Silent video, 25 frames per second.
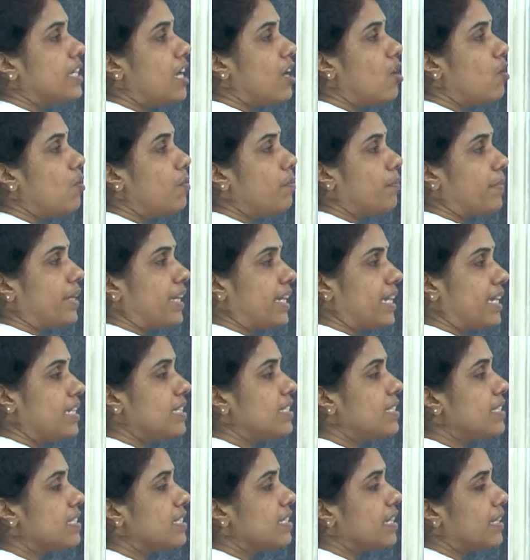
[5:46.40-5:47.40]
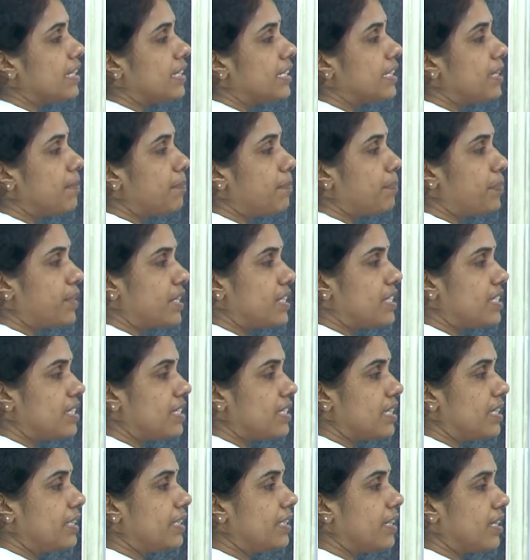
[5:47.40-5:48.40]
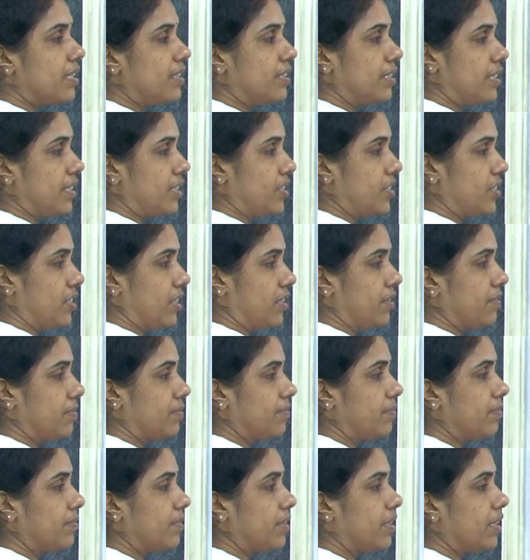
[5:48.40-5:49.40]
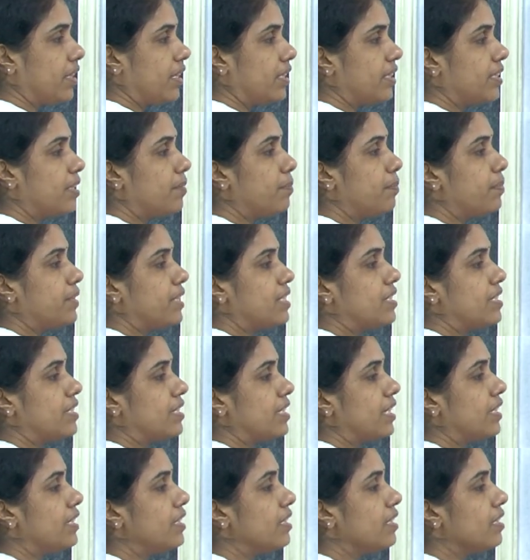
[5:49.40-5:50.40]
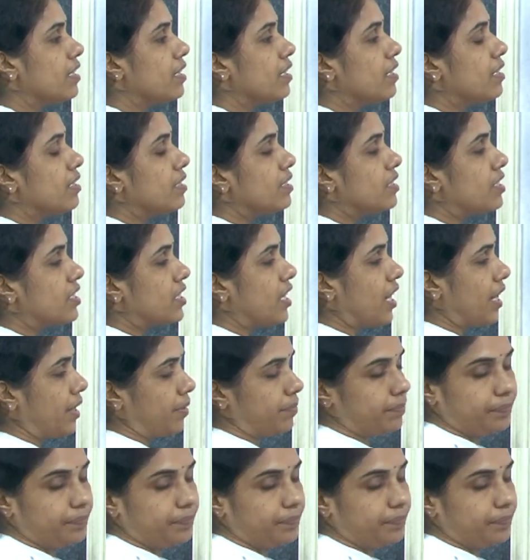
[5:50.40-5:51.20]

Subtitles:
means in the present condition, in the present time.